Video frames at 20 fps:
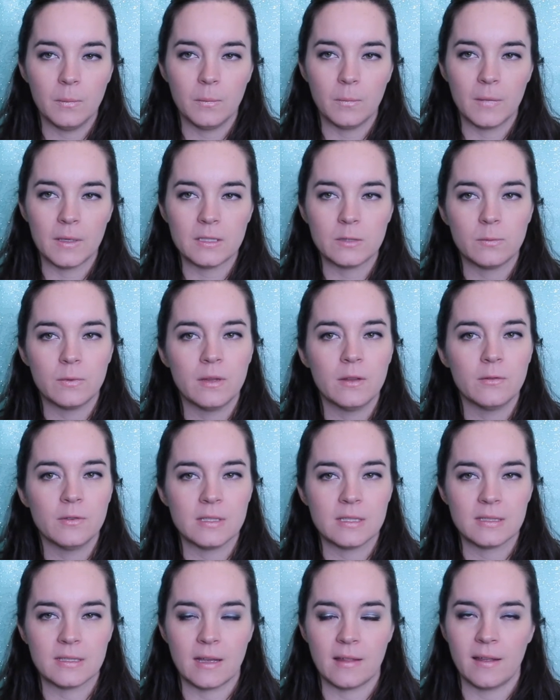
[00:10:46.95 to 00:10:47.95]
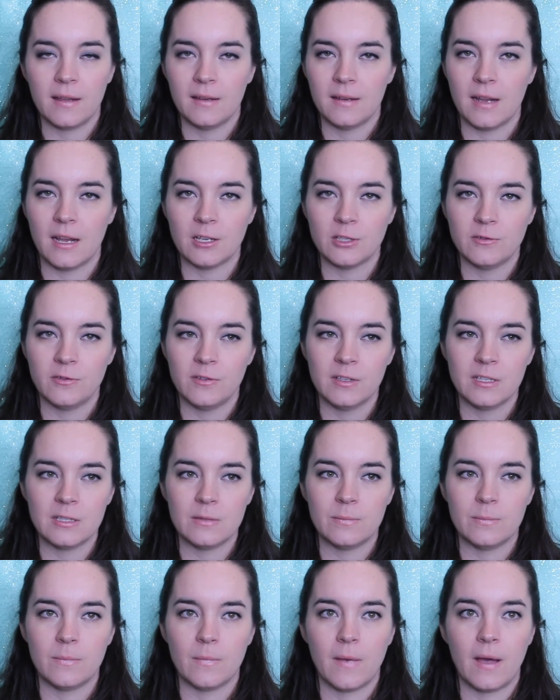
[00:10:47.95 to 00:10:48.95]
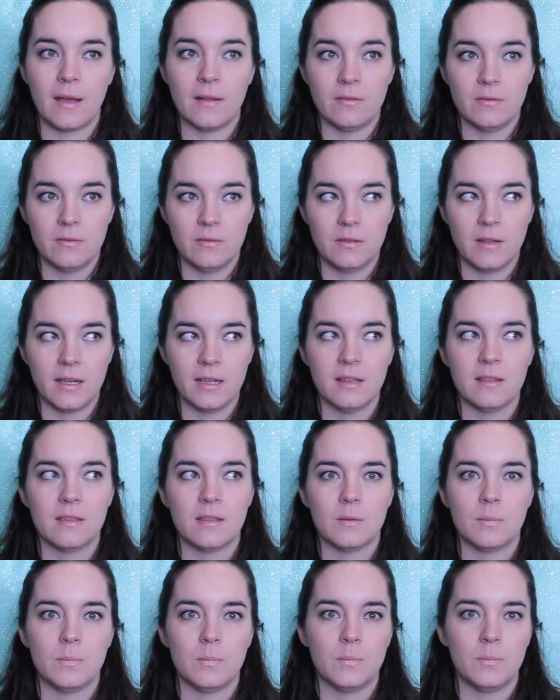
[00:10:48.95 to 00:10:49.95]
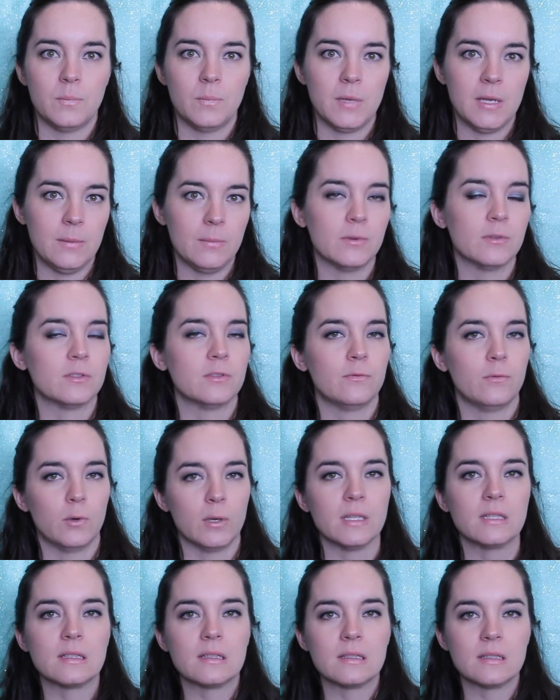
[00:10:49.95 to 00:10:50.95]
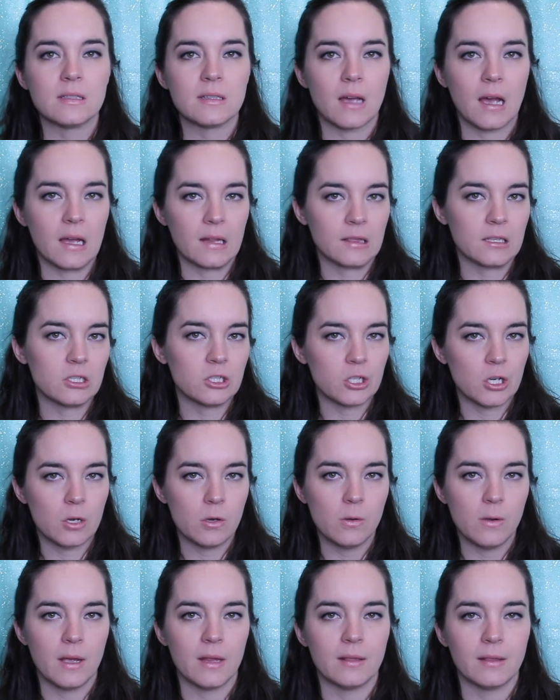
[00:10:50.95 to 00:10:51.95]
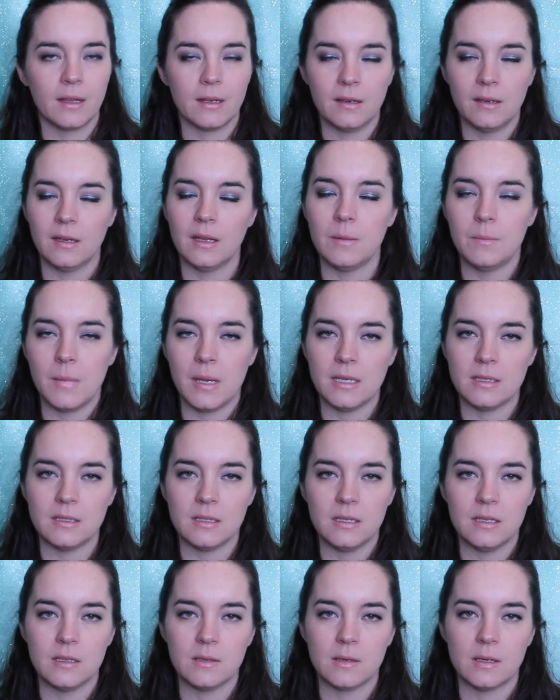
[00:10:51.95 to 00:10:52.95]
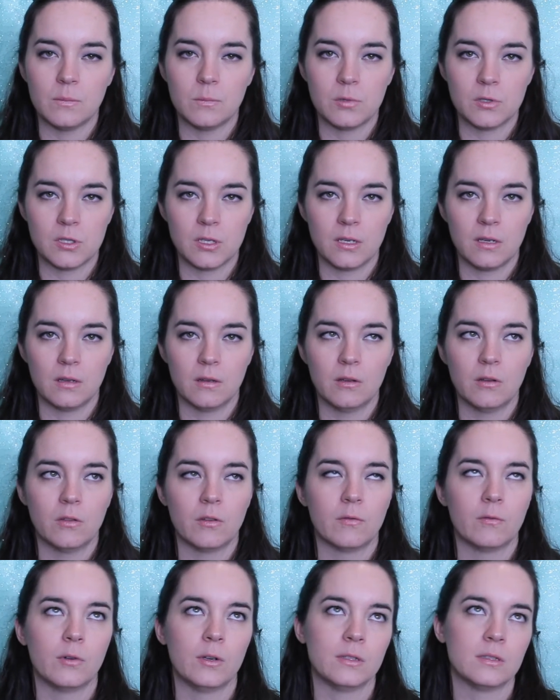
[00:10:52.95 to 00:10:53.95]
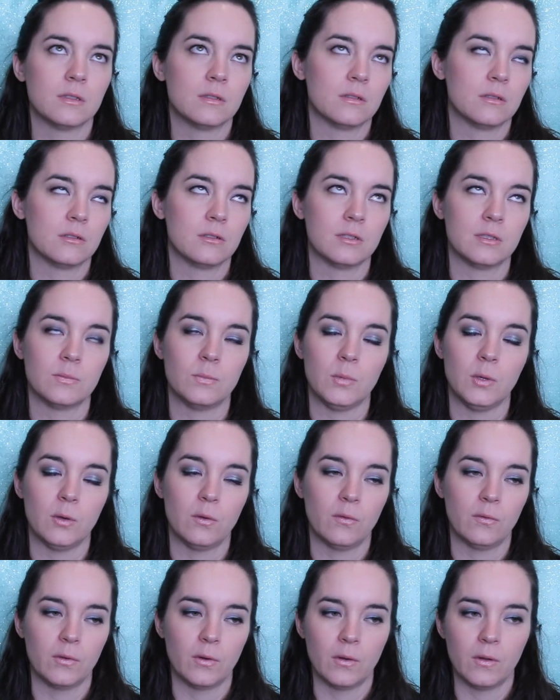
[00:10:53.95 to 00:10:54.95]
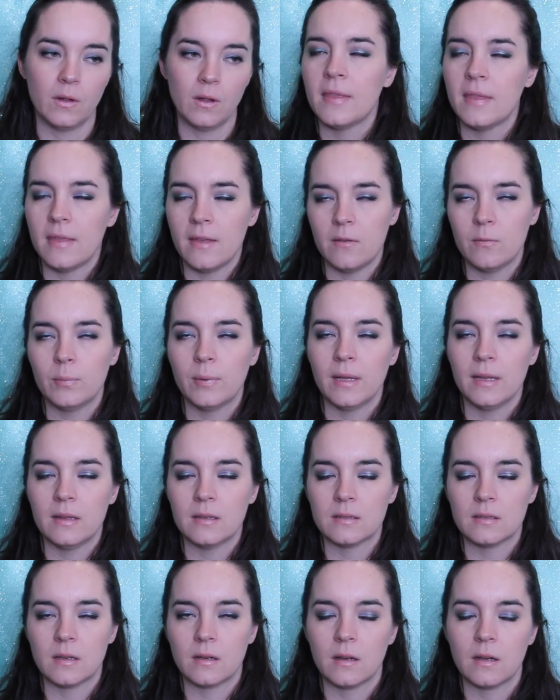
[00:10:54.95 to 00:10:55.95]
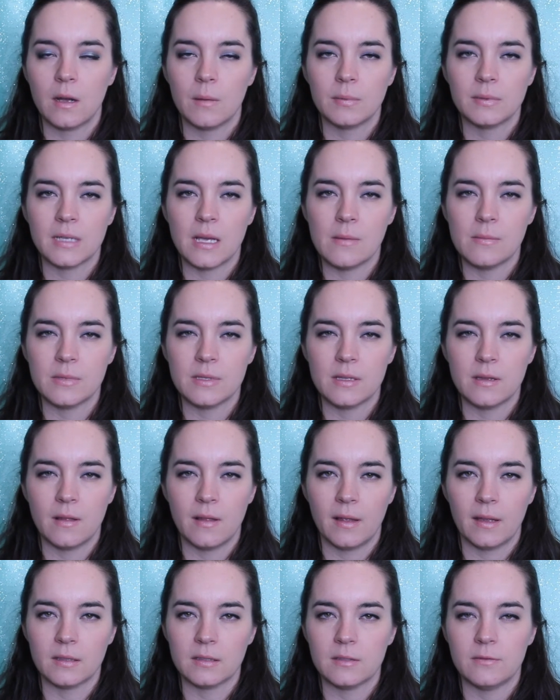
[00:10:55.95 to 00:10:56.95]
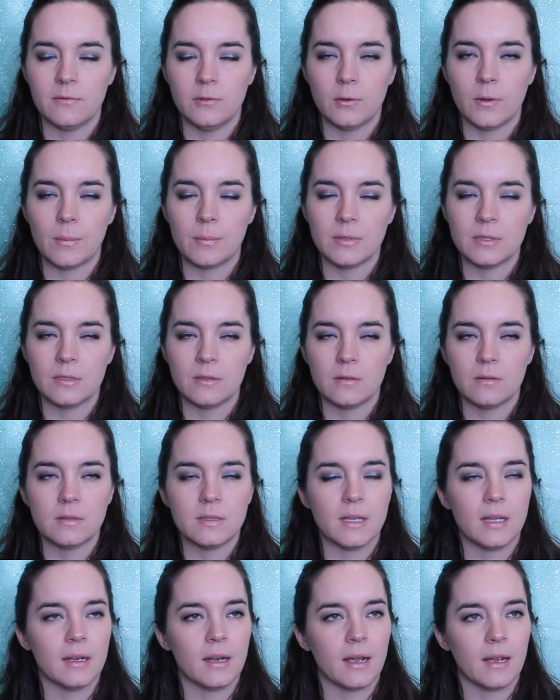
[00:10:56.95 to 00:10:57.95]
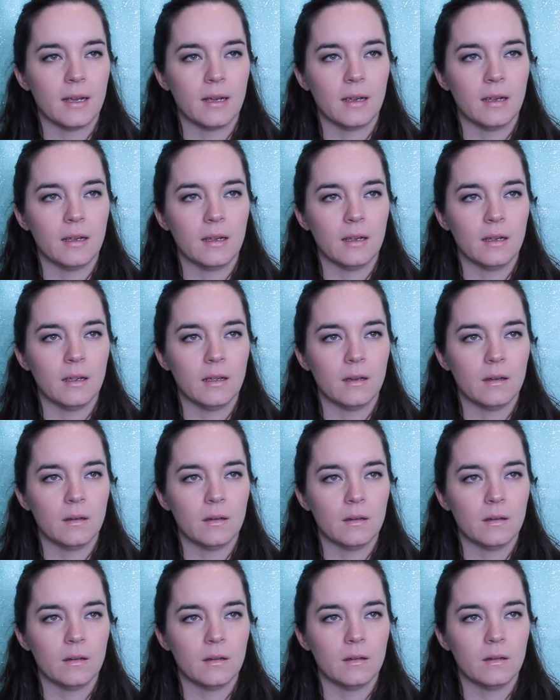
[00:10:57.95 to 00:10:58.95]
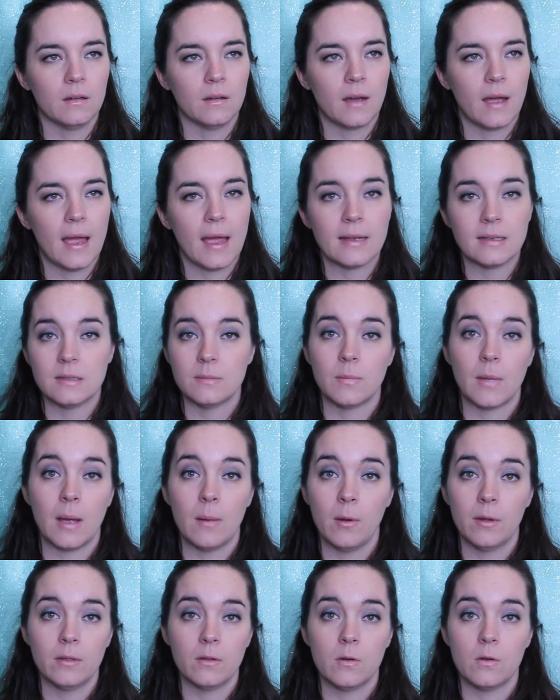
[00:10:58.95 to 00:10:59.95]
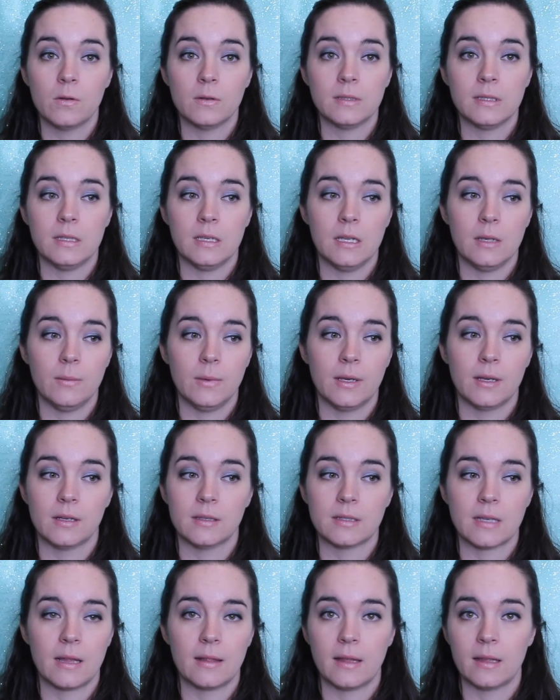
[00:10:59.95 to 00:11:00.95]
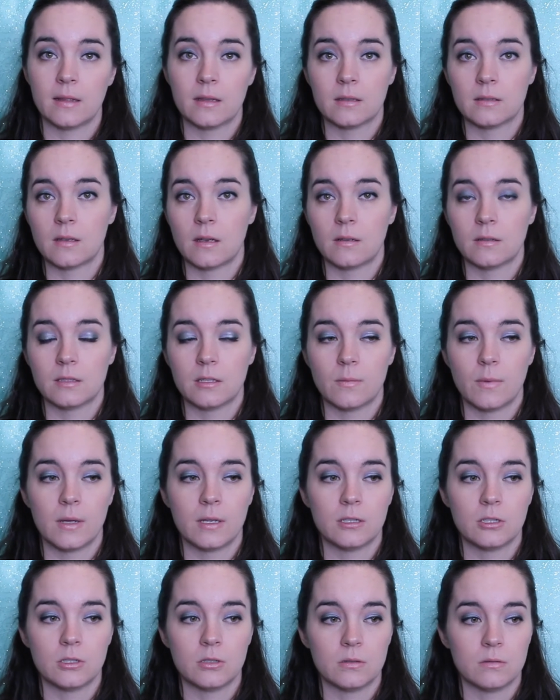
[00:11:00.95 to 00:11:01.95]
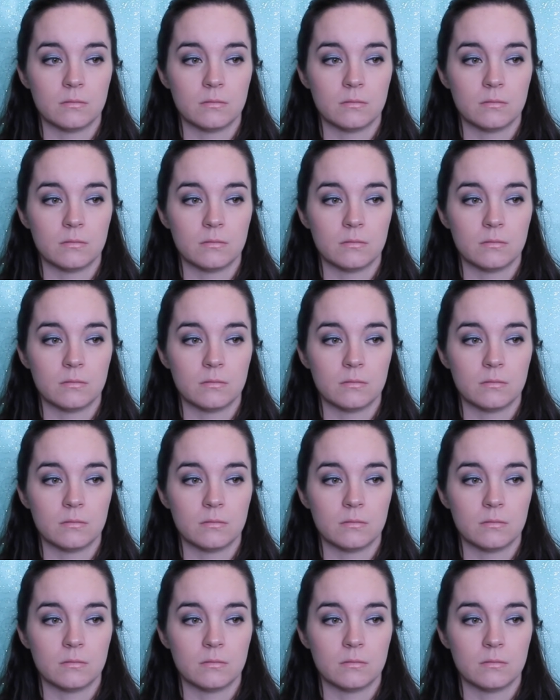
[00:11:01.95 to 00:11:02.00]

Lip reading: That's one of the reasons I like Nashville, is I like the people's voices on the show, and Lennon and Maisy in particular, their voices are just beautiful. They played this song a couple times in the last few episodes, and I bought the whole CD because I like the song so much.